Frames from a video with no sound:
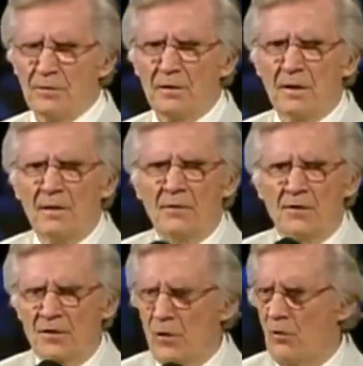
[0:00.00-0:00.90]
The,
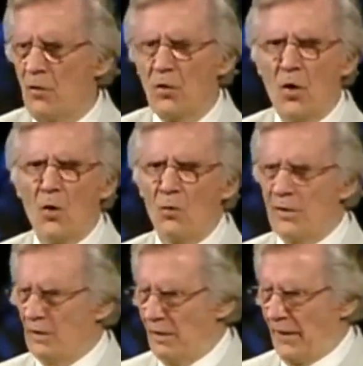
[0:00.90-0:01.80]
there's no
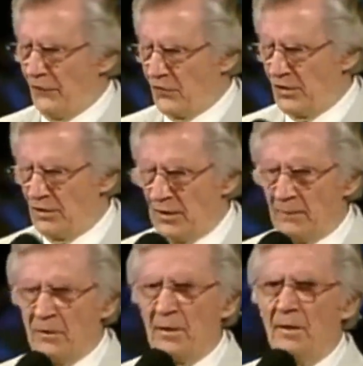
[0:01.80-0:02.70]
glory left. And,
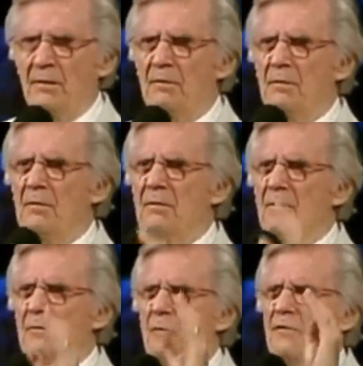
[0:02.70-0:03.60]
and
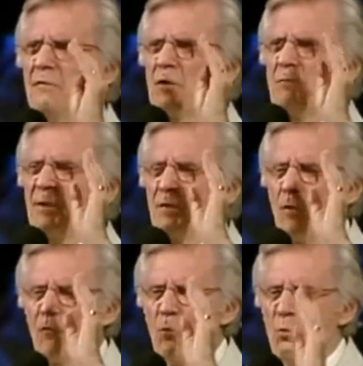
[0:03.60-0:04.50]
we've, we've been
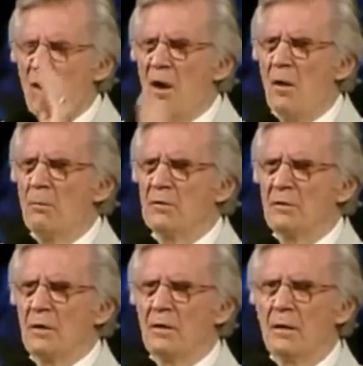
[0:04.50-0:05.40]

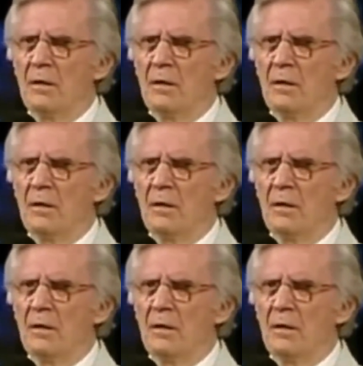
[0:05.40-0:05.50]
overwhelmed,